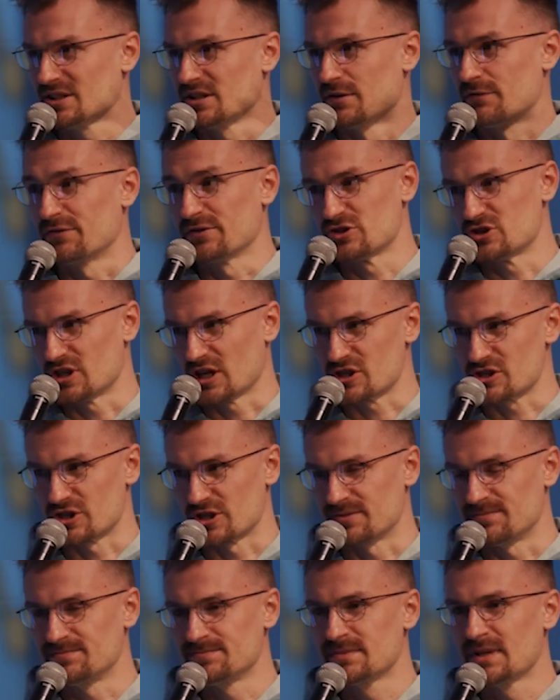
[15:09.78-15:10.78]

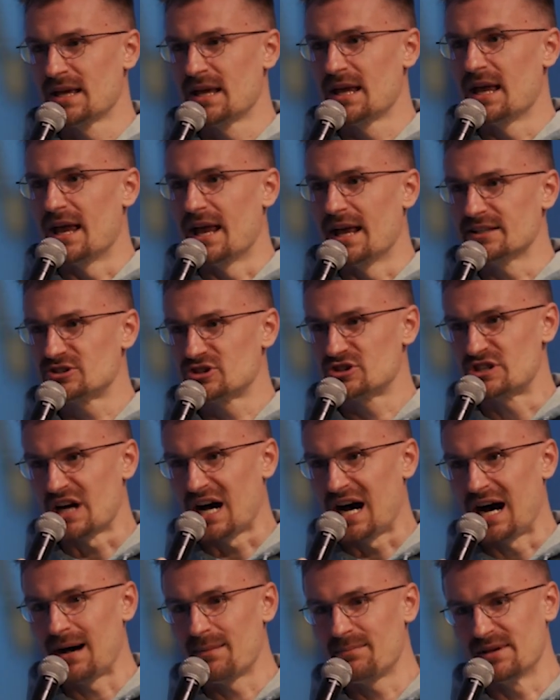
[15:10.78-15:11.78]
infrastructure. Its
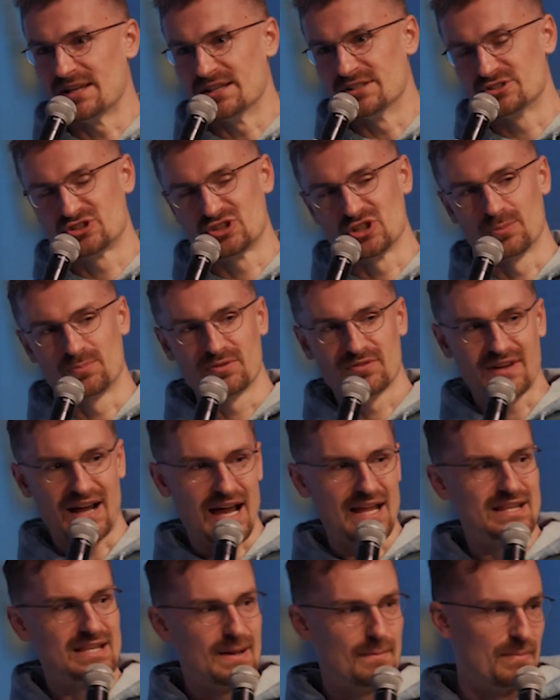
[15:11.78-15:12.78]
job is to
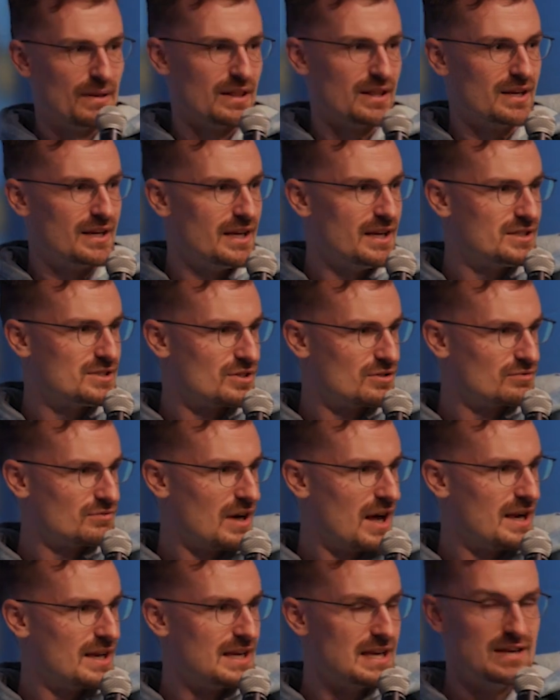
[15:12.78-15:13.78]
provide the ability to
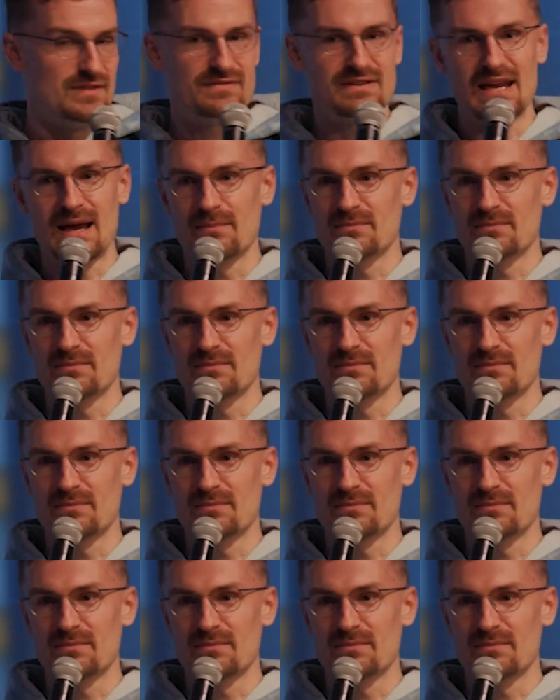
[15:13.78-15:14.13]
run EVM